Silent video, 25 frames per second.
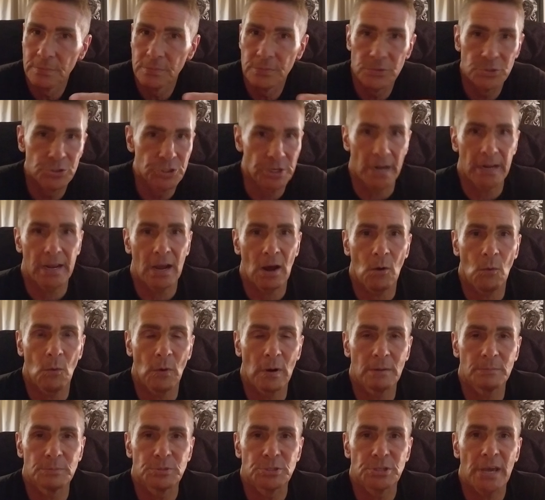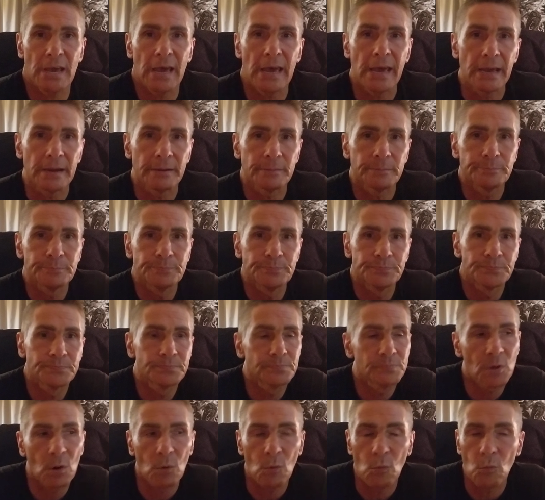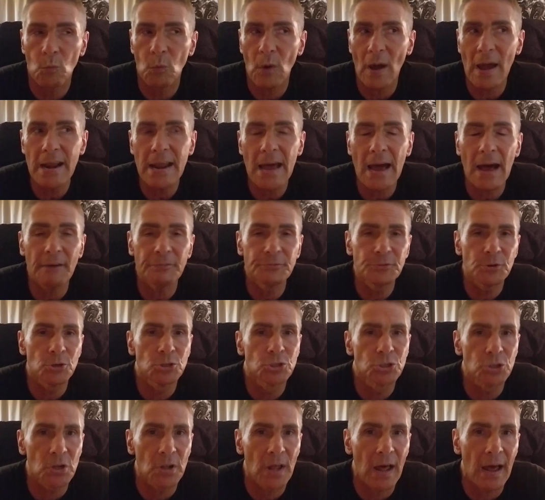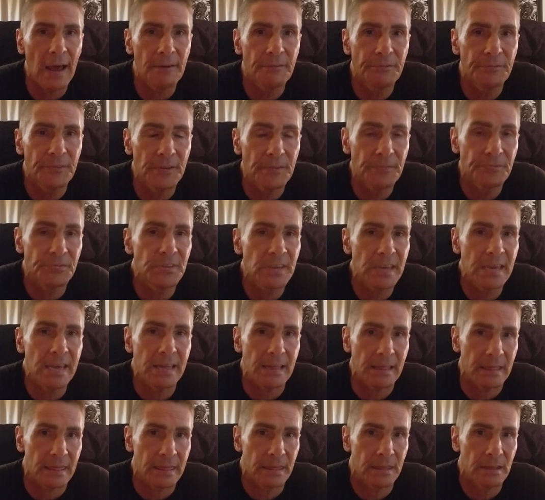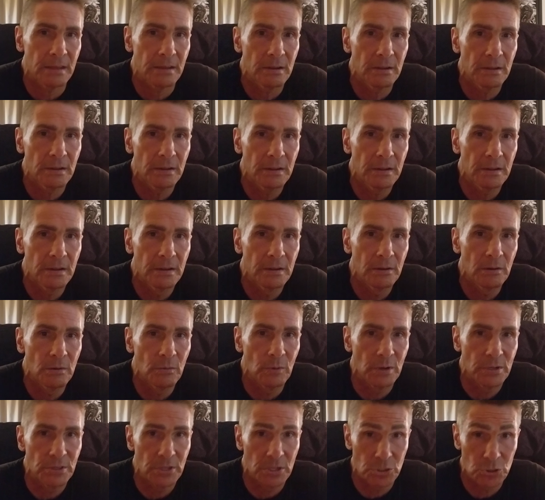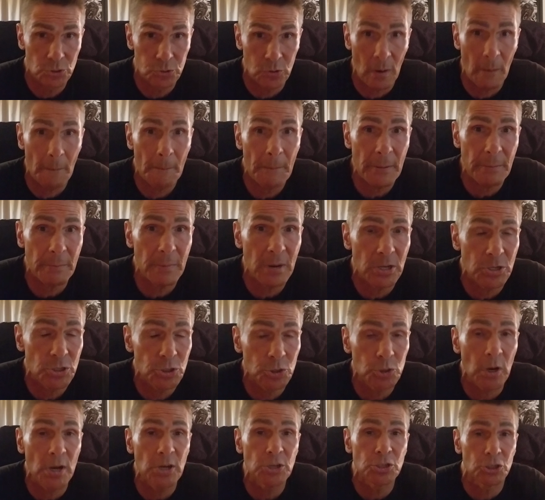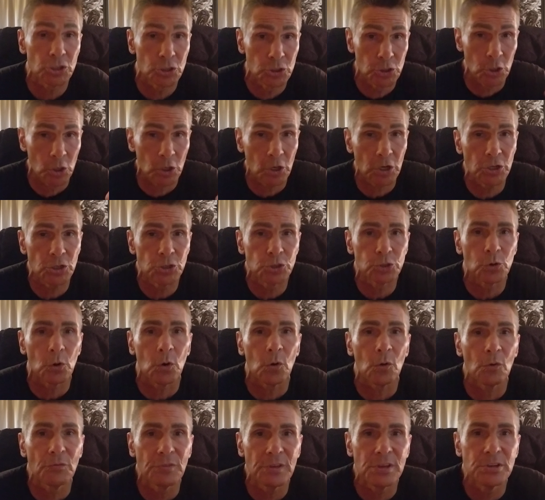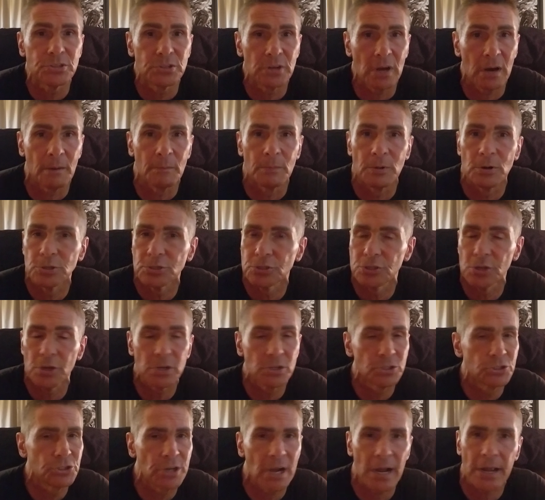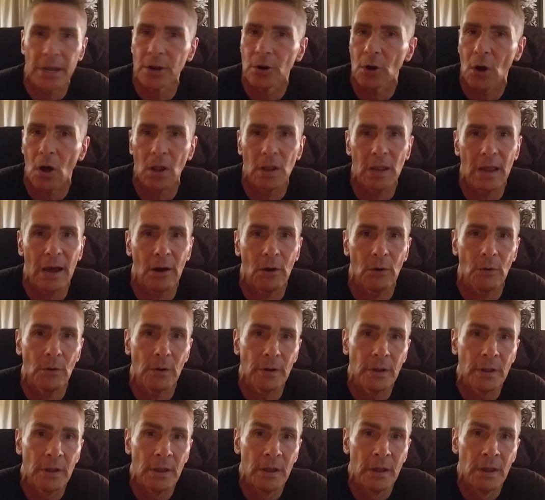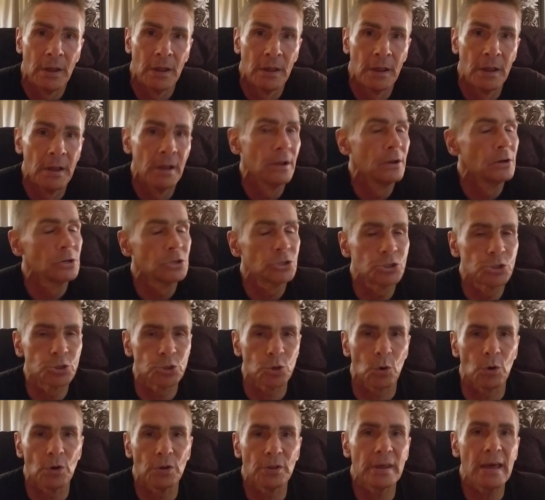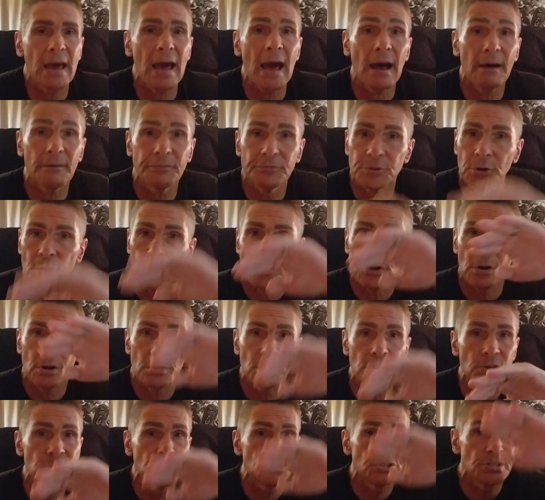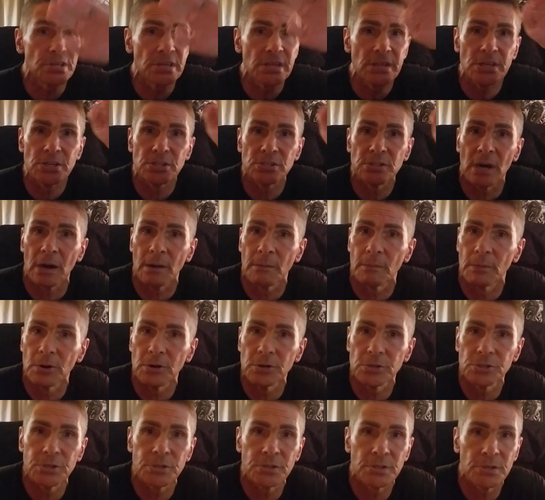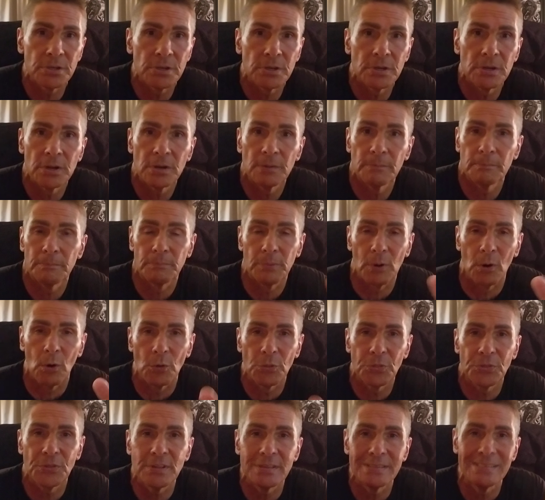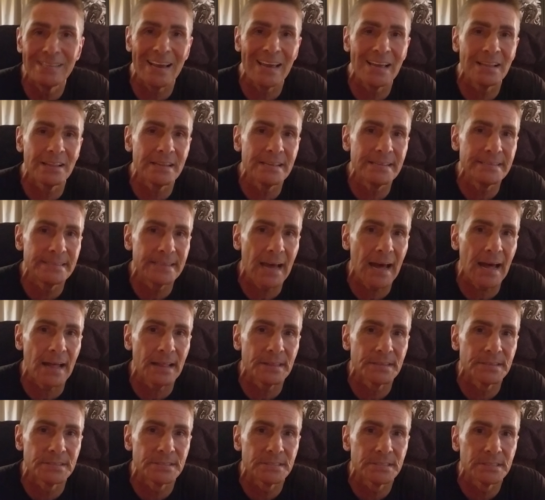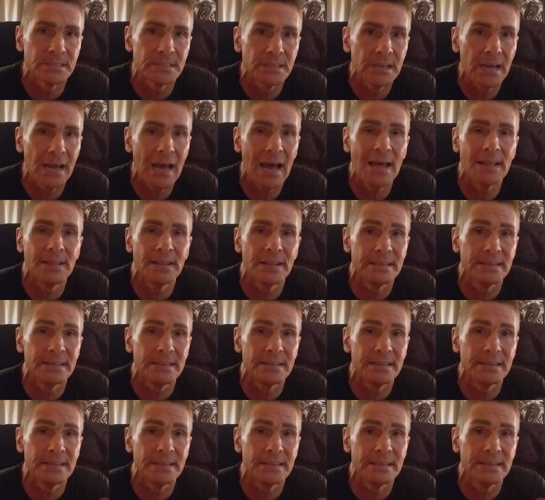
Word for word: Check out what I'm saying. Right after July 15th, when the Trump administration took control of these numbers, you can check it all out. Shortly after, you see these numbers, both the daily deaths and the